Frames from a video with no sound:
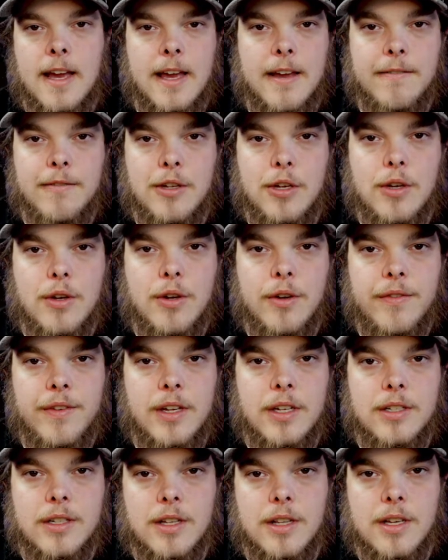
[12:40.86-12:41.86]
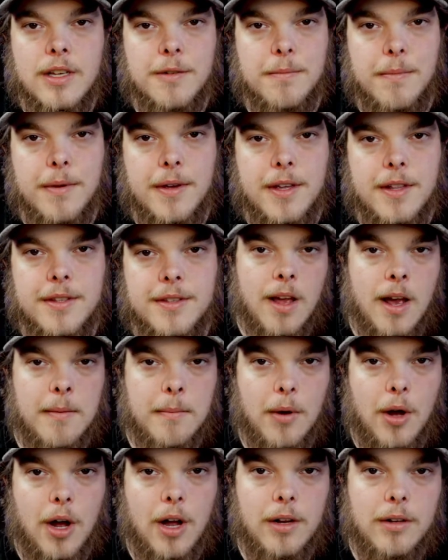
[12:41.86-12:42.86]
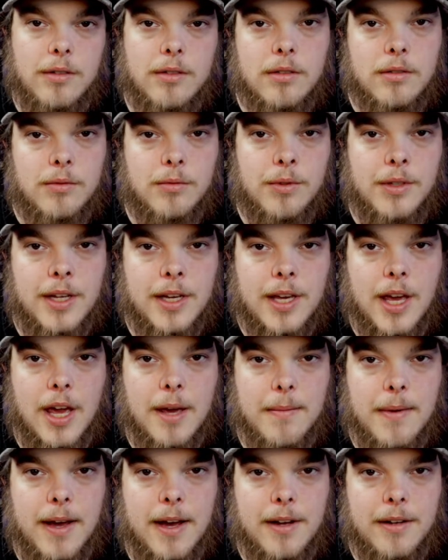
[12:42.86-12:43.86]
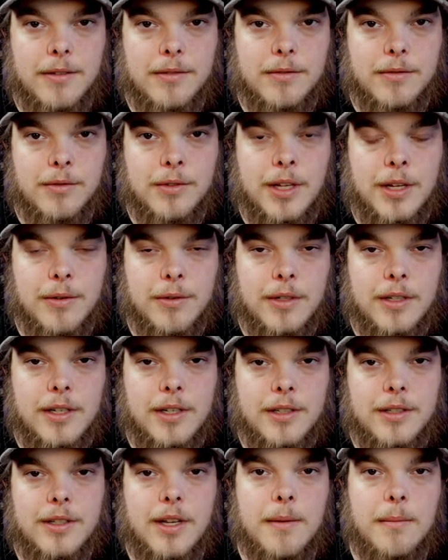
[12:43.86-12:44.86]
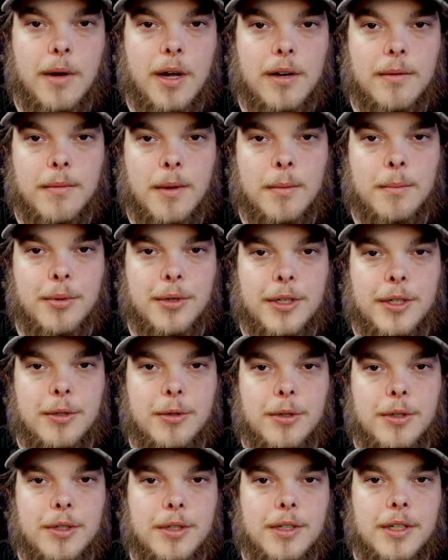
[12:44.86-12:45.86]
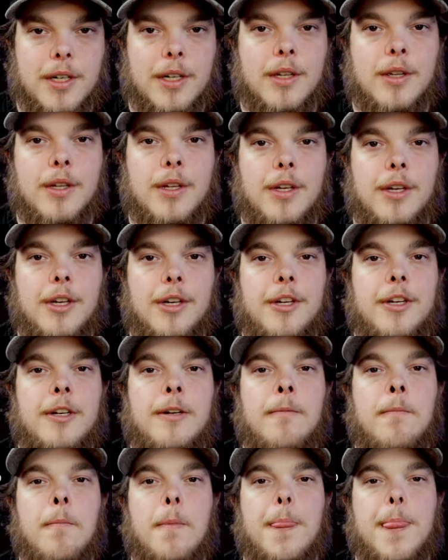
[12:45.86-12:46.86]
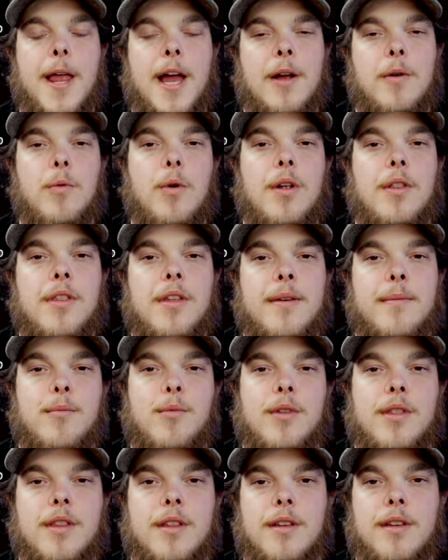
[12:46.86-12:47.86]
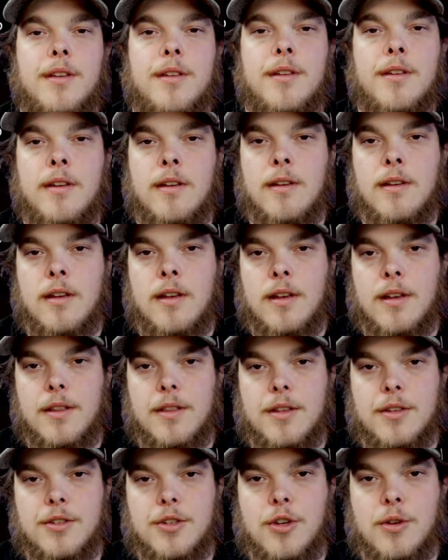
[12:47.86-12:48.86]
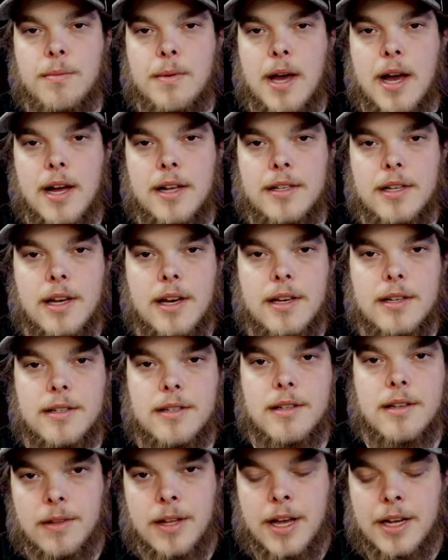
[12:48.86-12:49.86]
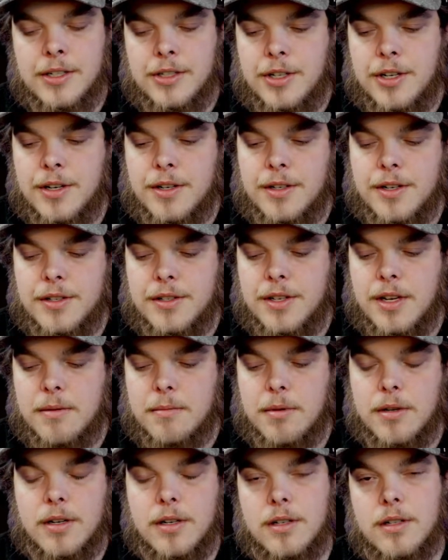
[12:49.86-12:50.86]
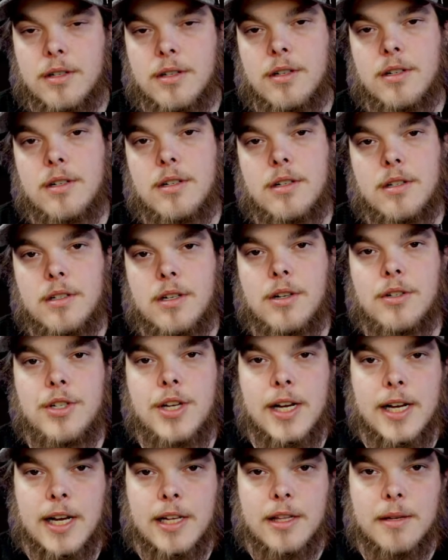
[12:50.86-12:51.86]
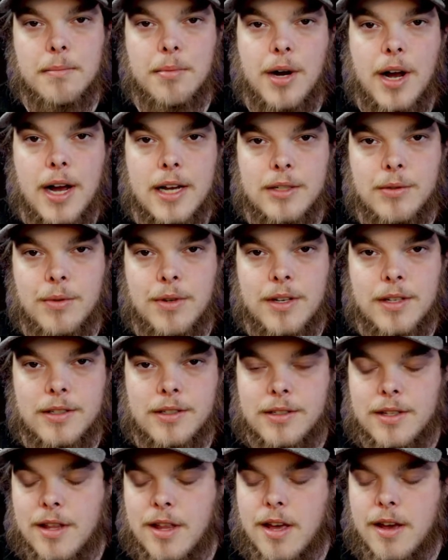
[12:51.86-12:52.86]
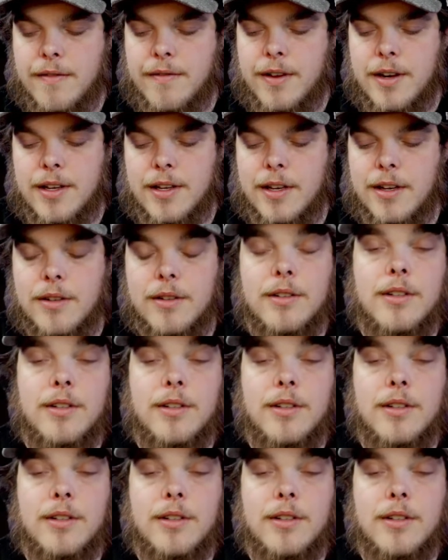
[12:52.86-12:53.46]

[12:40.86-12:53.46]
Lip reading: have 2 of each of these pins. I bought when they came out, when they released, I bought them on pre-order, and then I won them with the scoop contest last year in December. Go check out the prize winnings to that video.